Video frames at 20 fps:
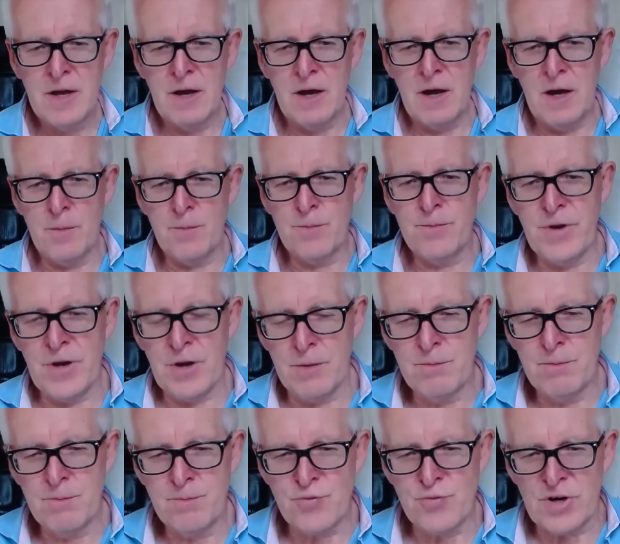uh, you
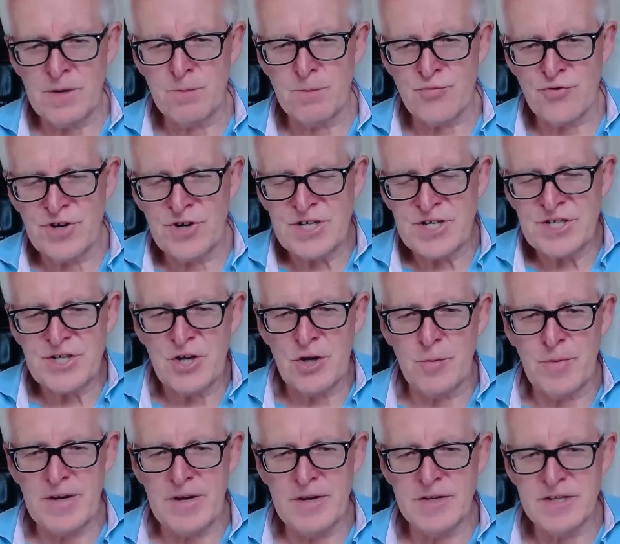know, pre-
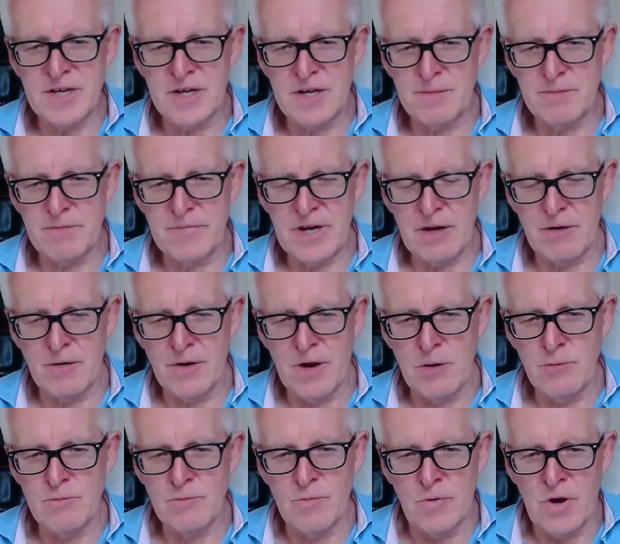predetermined, uh, you know,
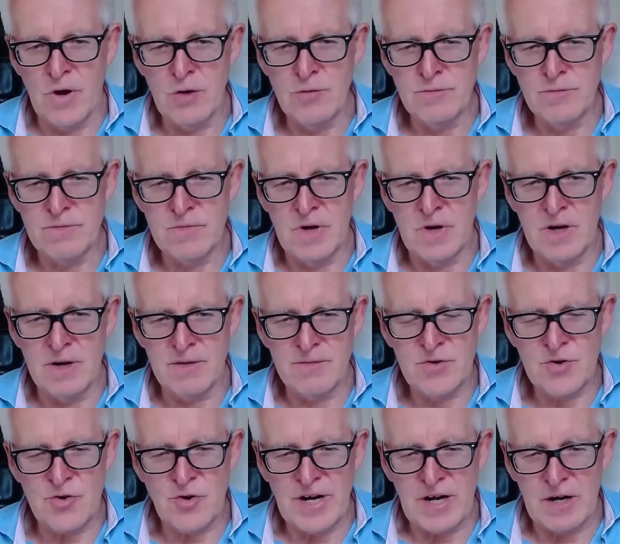loan loan uh,
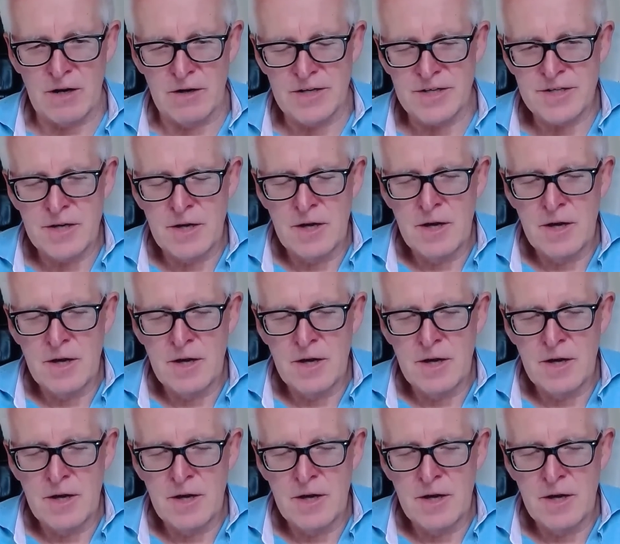credit lines